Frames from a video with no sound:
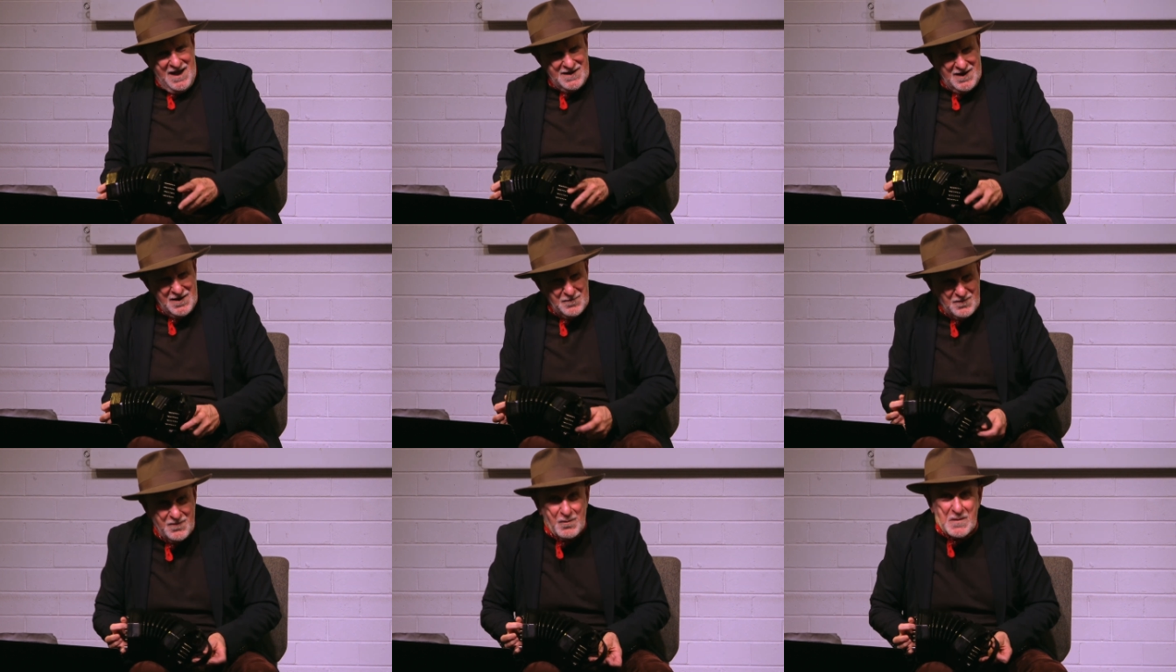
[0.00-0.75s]
You know,
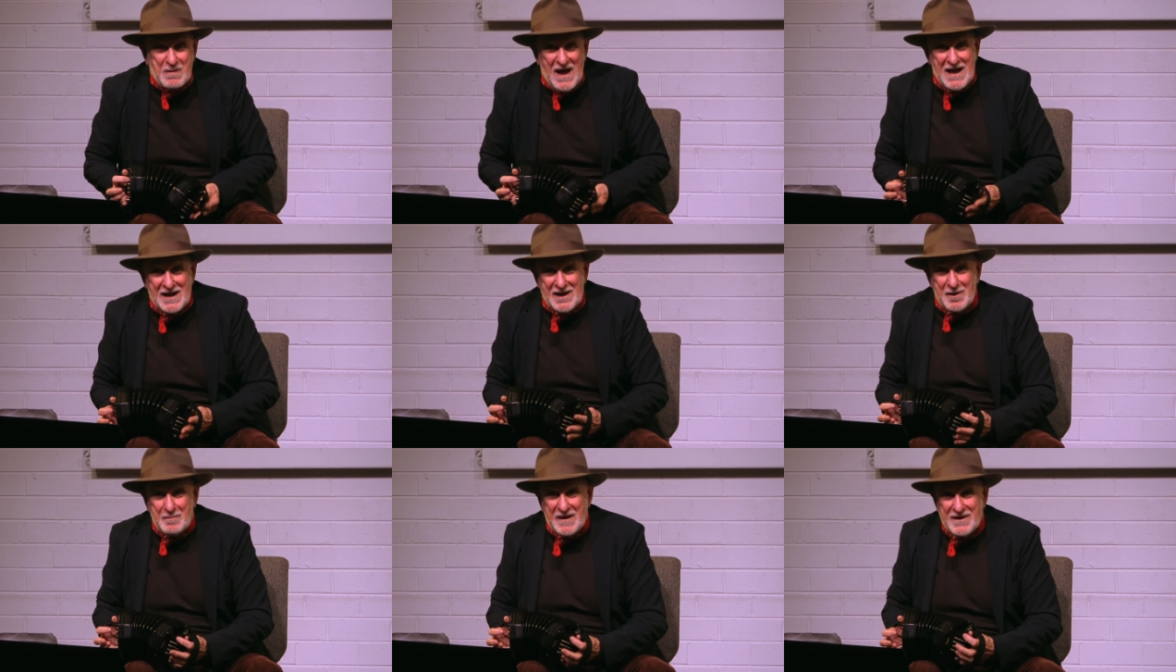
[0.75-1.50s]
we play a
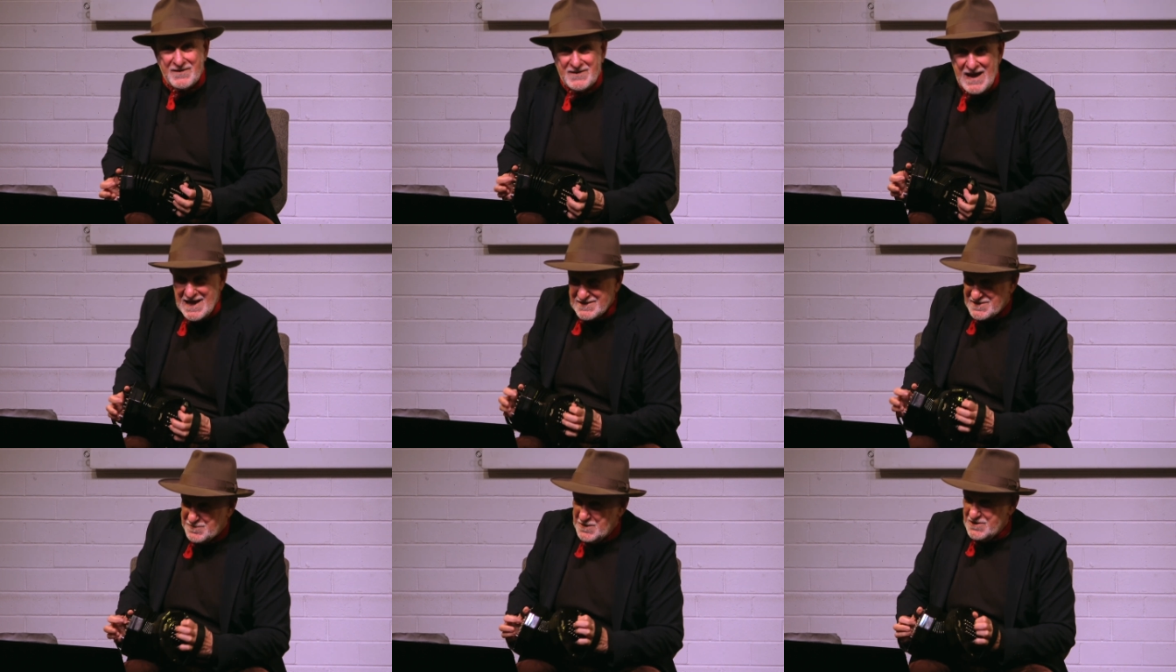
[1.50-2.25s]
little bit of
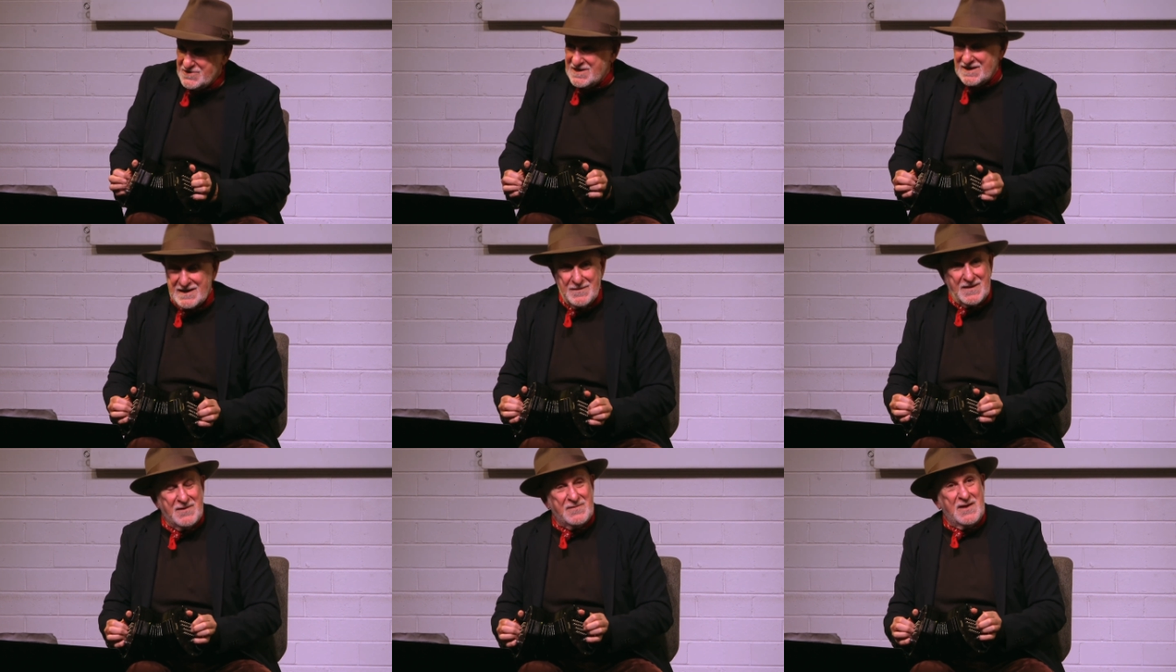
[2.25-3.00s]
dance music.
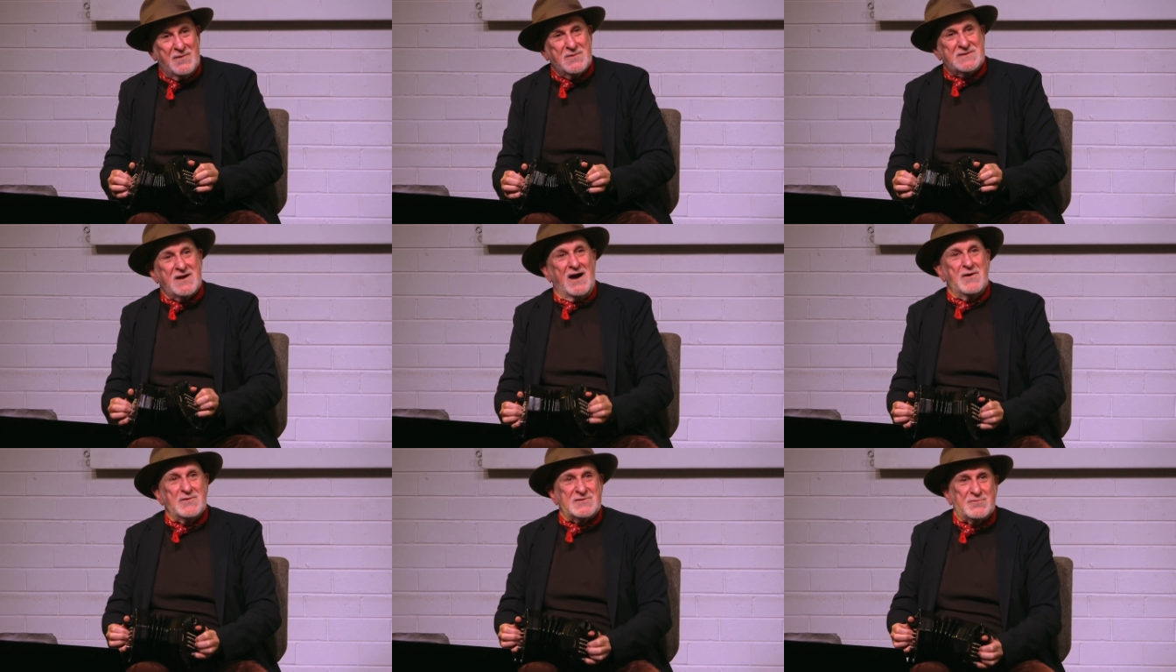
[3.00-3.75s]
I
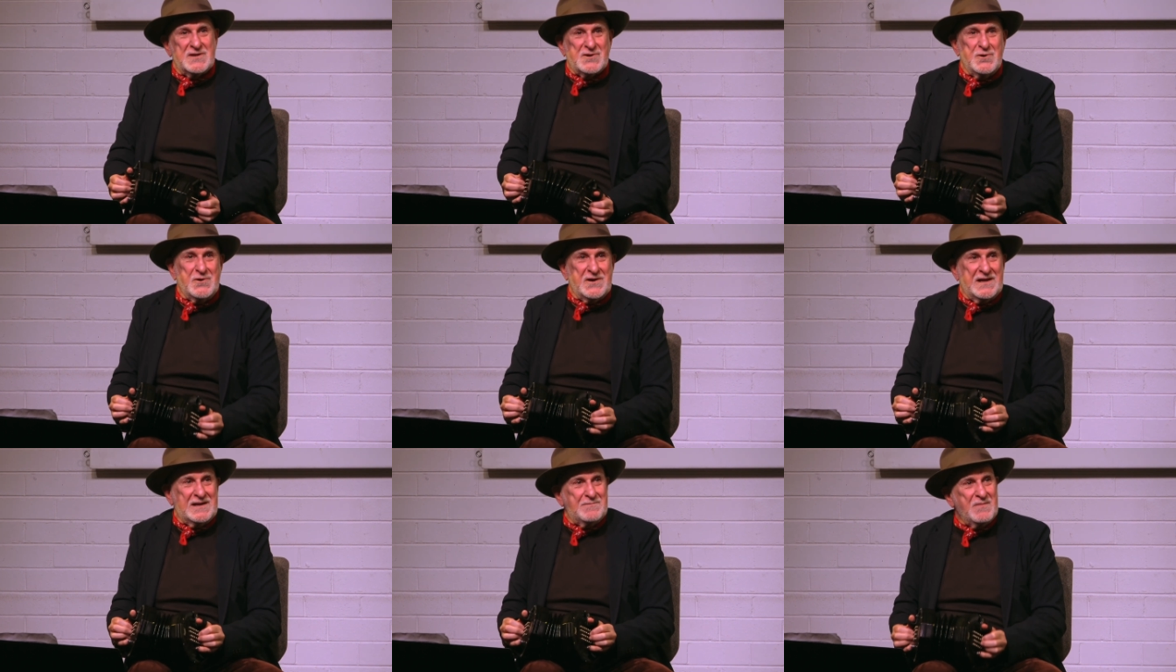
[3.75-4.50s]
was
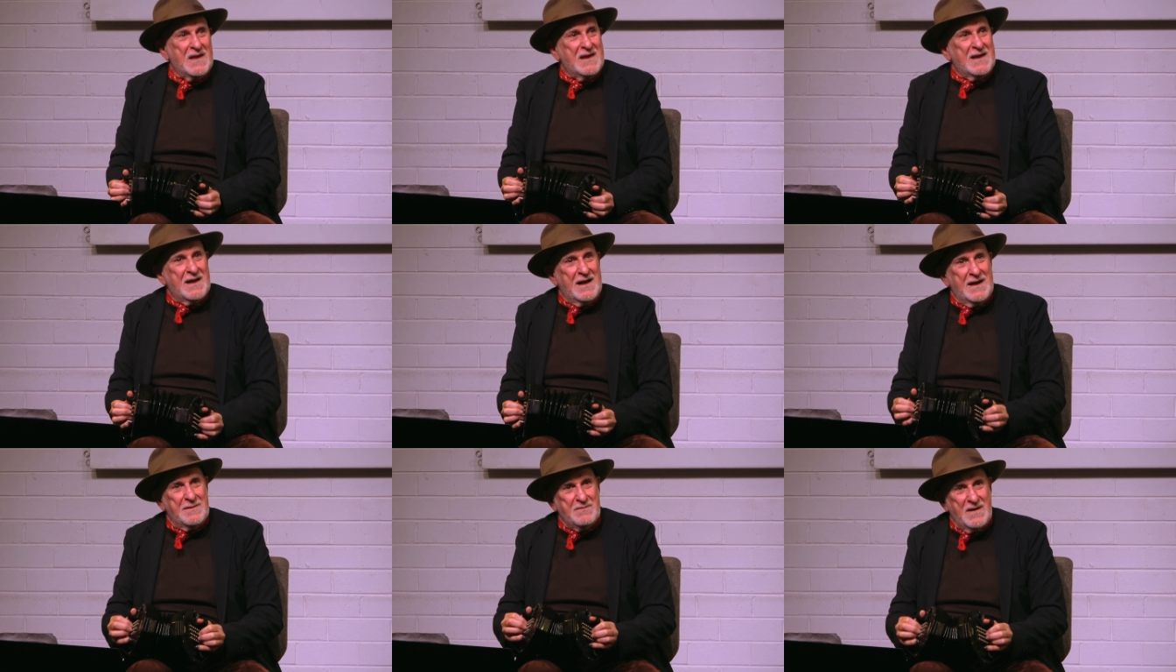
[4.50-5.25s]
recording
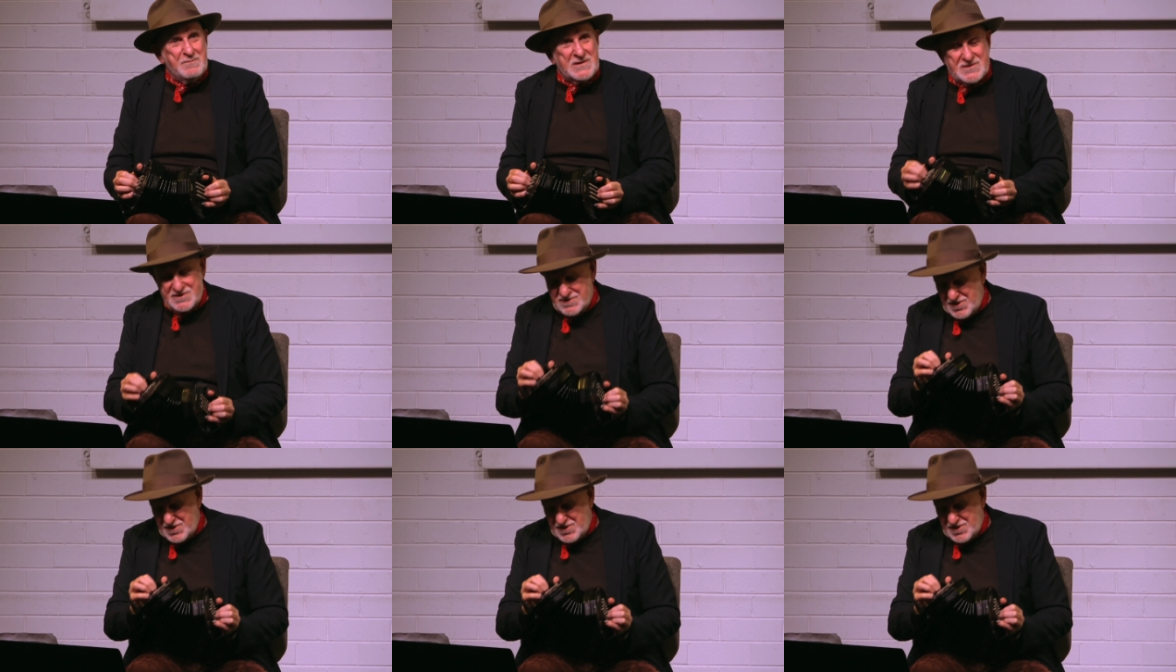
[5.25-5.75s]
Mrs.